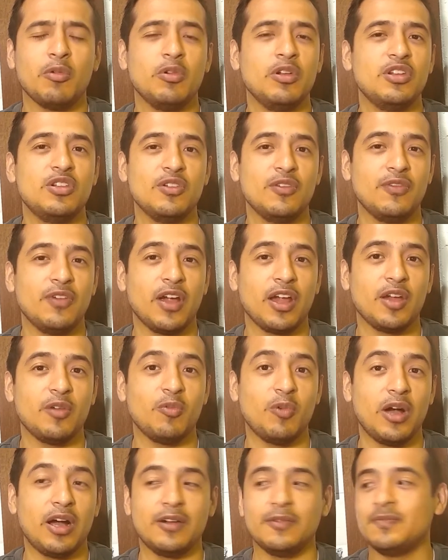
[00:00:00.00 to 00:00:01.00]
wouldn't do very
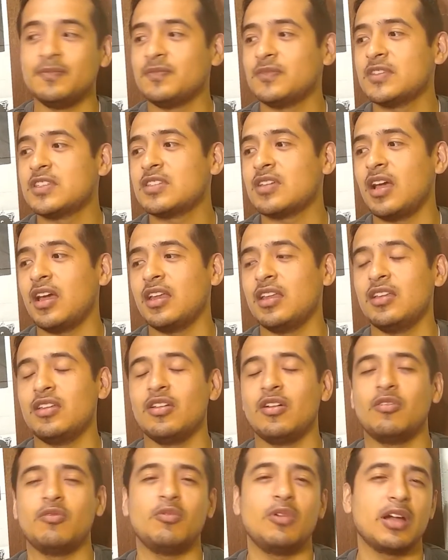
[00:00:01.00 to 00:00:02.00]
well. So I didn't
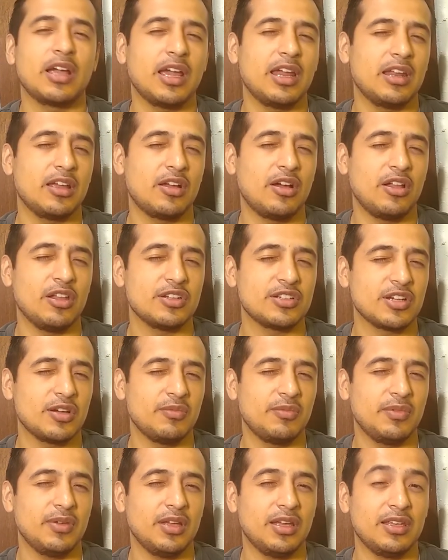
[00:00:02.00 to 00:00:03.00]
know what kind of college,
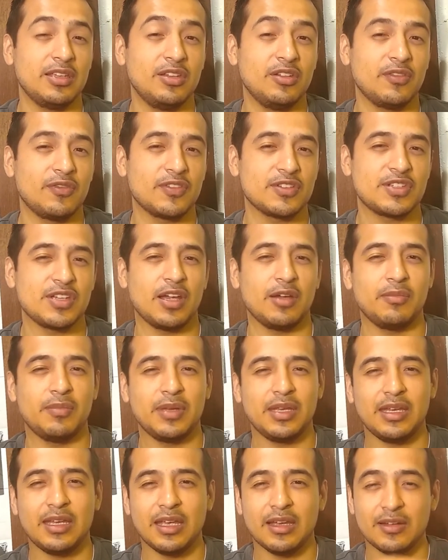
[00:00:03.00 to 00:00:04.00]
university I'd
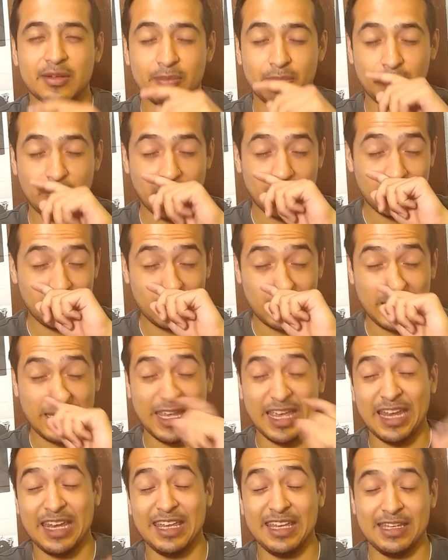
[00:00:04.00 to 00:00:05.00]
be able to
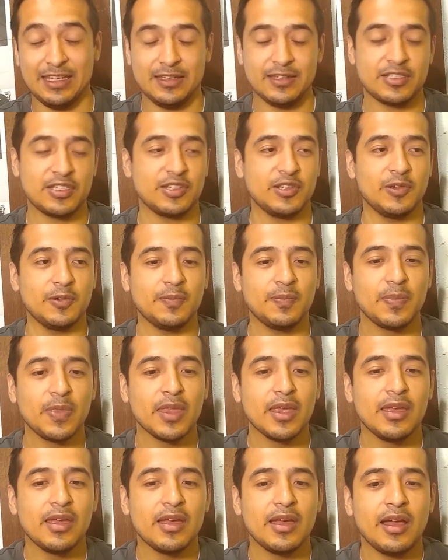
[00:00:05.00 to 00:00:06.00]
get into.
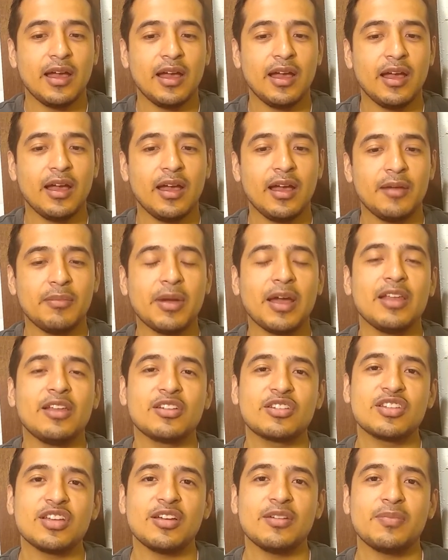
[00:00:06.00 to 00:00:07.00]
But I
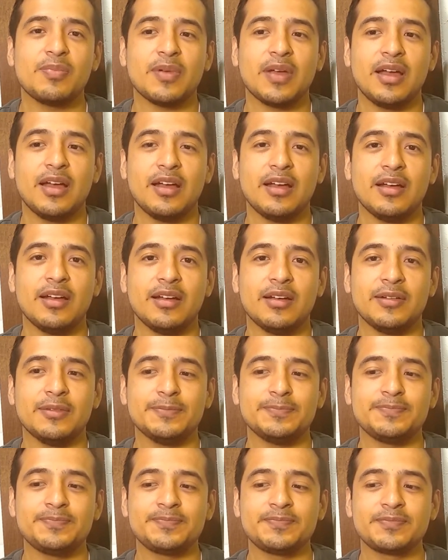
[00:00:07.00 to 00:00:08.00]
looked up
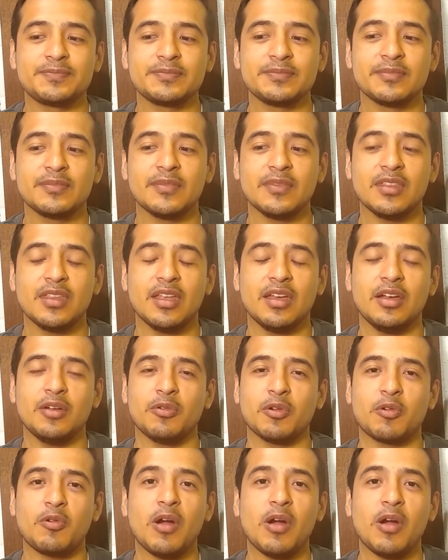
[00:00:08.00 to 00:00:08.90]
the